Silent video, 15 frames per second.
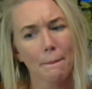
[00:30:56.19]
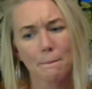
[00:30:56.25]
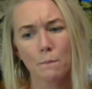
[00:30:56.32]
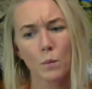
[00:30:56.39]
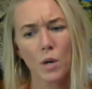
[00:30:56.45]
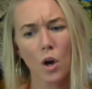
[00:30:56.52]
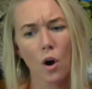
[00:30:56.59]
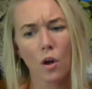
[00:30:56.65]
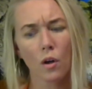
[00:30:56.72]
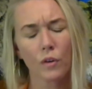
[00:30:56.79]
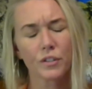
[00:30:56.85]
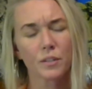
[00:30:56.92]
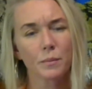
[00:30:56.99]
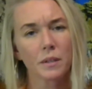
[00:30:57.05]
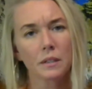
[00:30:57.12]
all
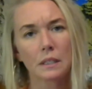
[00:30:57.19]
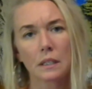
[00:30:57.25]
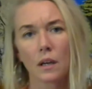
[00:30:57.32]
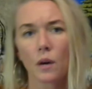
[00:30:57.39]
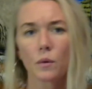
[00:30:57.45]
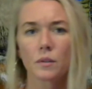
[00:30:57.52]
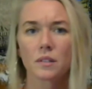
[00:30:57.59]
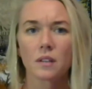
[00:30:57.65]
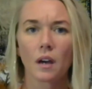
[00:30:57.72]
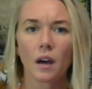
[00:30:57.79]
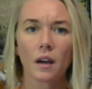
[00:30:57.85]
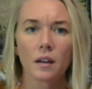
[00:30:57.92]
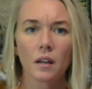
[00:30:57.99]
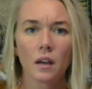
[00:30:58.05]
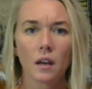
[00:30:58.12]
ultimately know
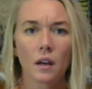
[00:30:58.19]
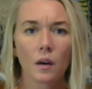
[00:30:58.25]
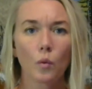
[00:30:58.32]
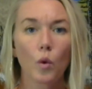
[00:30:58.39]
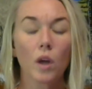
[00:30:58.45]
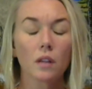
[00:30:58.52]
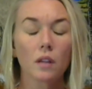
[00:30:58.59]
inside what